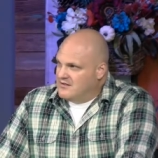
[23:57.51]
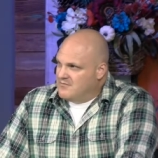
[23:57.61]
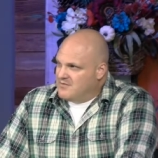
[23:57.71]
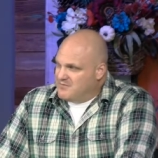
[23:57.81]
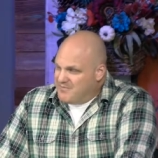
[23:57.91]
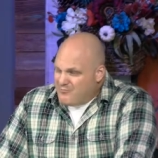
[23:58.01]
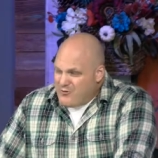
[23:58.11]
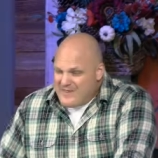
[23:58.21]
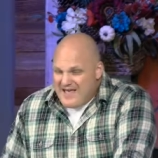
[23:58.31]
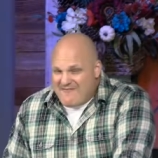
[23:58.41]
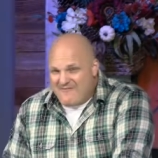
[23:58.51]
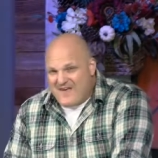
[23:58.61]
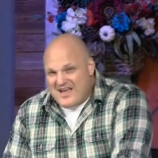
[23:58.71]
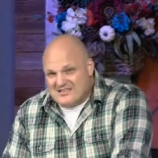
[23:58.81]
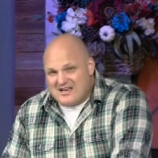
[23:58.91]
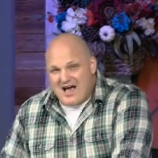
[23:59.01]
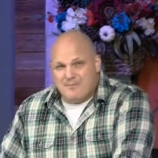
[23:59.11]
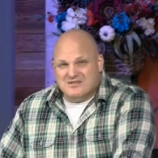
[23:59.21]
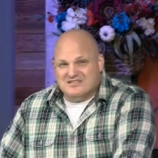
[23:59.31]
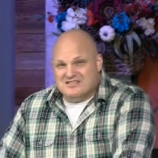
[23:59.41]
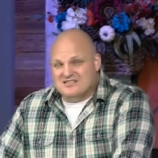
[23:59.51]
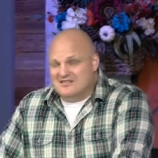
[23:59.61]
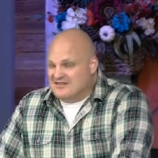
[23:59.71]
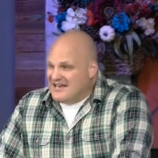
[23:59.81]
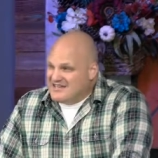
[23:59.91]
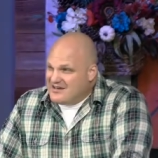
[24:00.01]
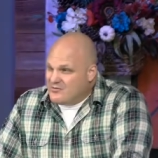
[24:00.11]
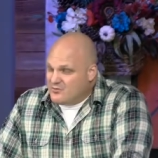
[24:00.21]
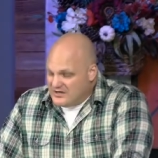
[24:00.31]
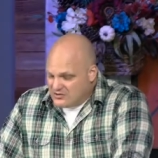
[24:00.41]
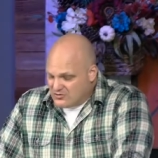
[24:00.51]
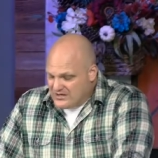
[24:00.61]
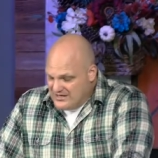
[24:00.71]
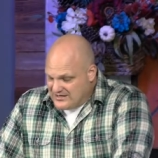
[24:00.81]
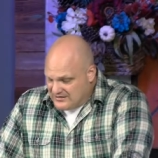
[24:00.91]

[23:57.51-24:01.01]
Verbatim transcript: but when they faced opposition, they didn't retreat.